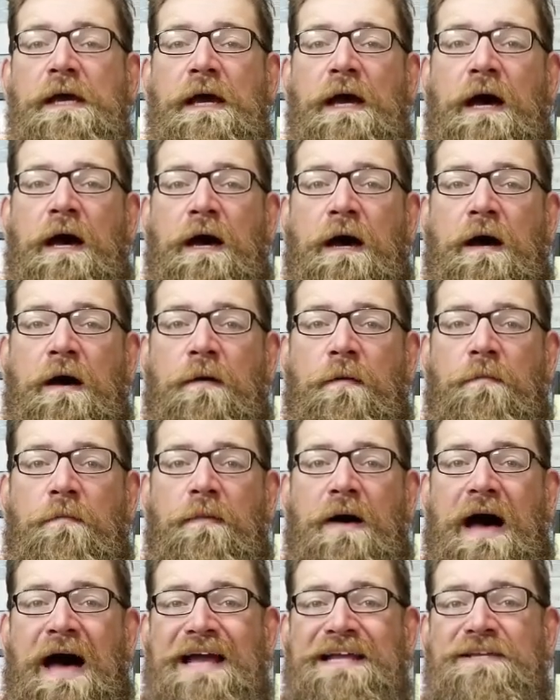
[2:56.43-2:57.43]

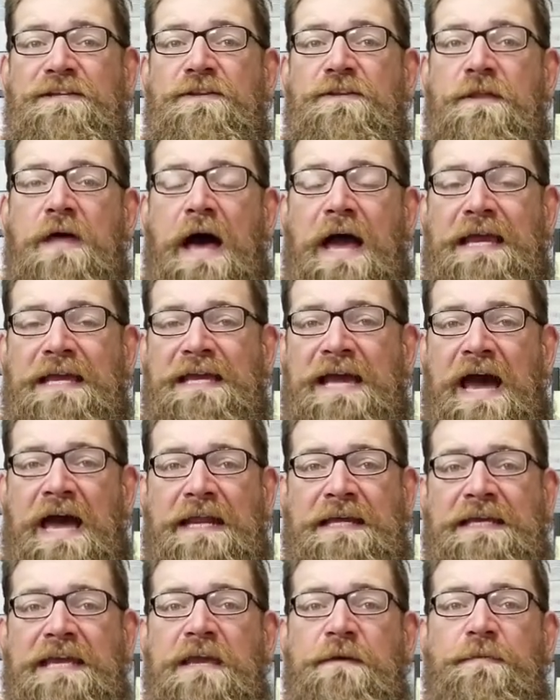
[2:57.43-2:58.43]
I
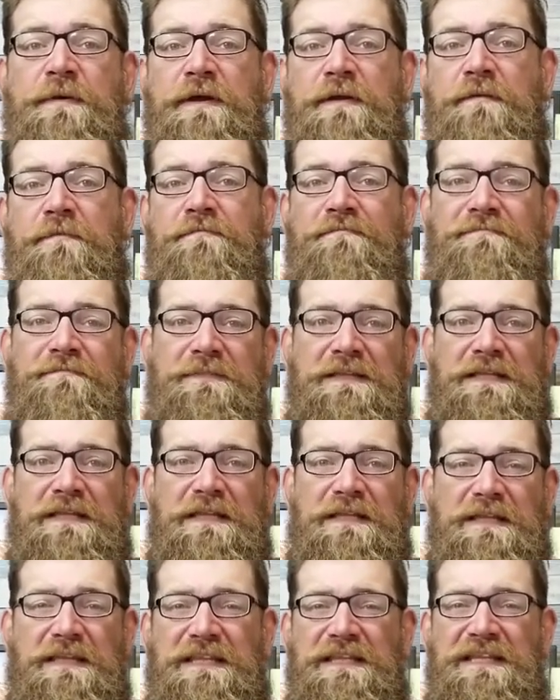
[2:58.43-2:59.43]
kind of keep it
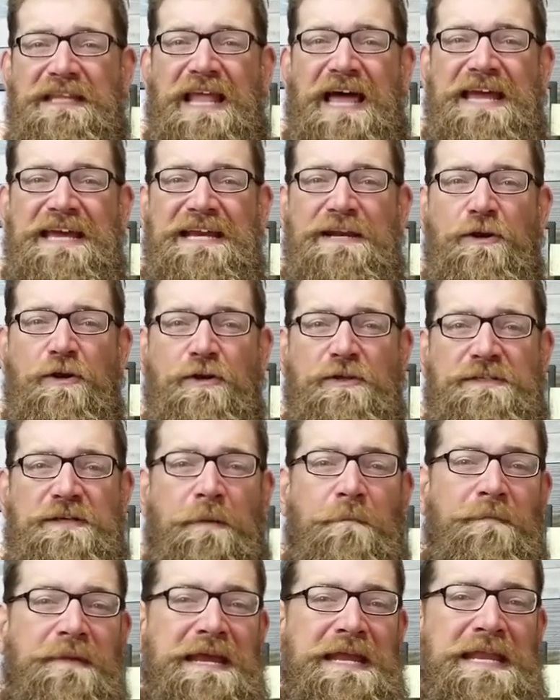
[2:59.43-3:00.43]
lighter
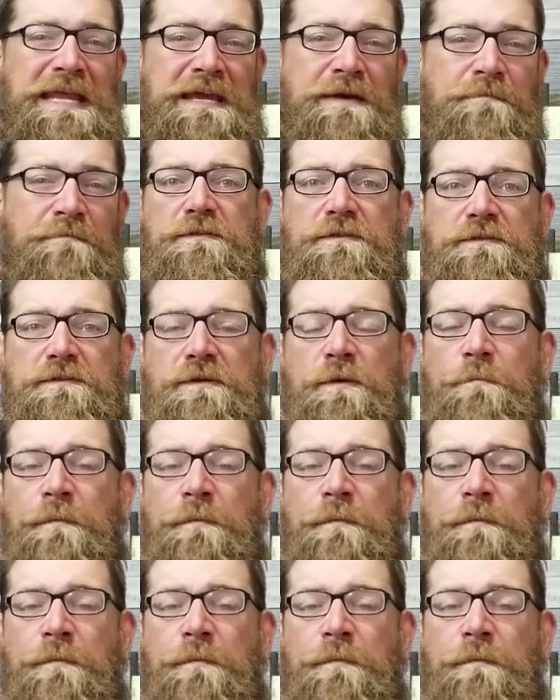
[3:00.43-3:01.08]
to medium to